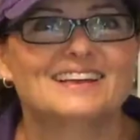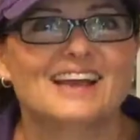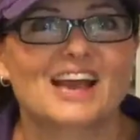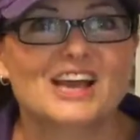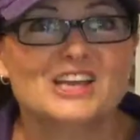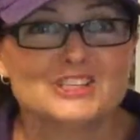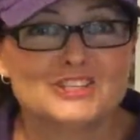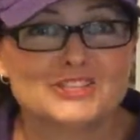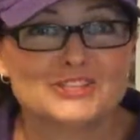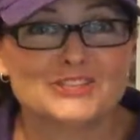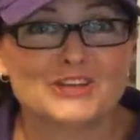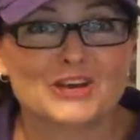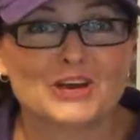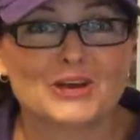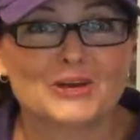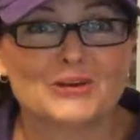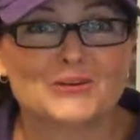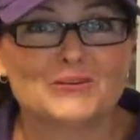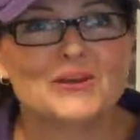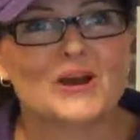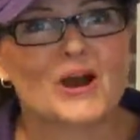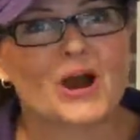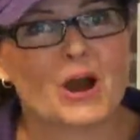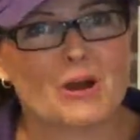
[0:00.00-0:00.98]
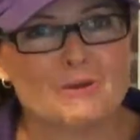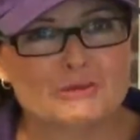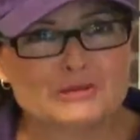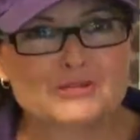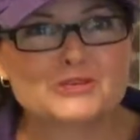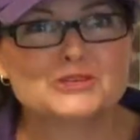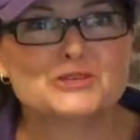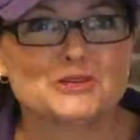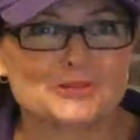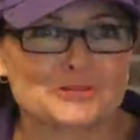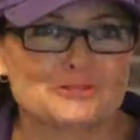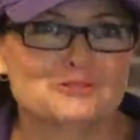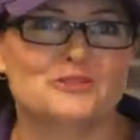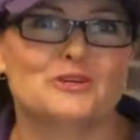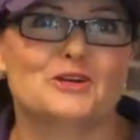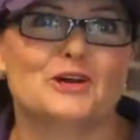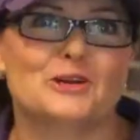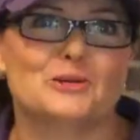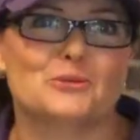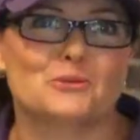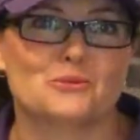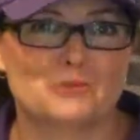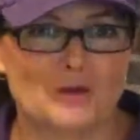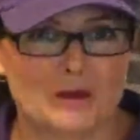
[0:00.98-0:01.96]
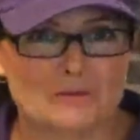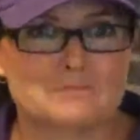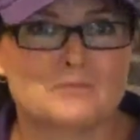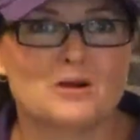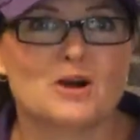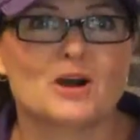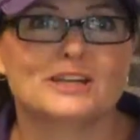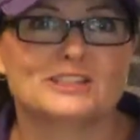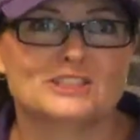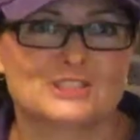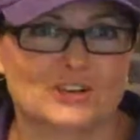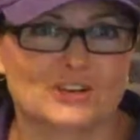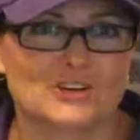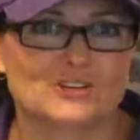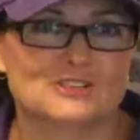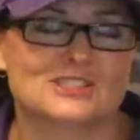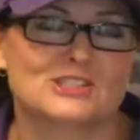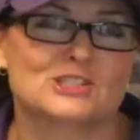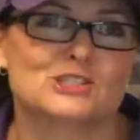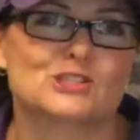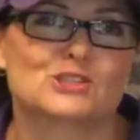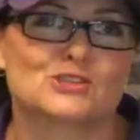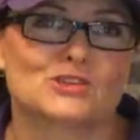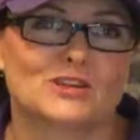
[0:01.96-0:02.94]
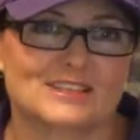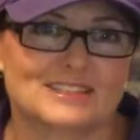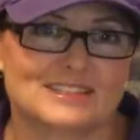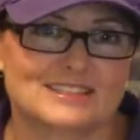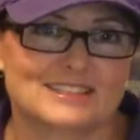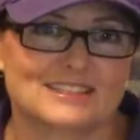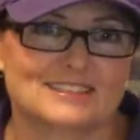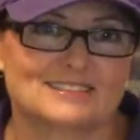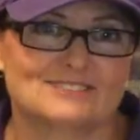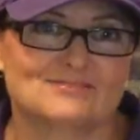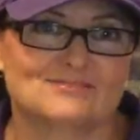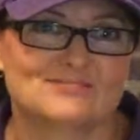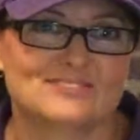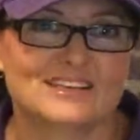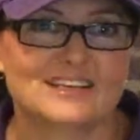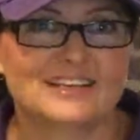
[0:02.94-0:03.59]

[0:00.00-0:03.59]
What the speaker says: As you know, I'm a certified One Mind Dogs instructor,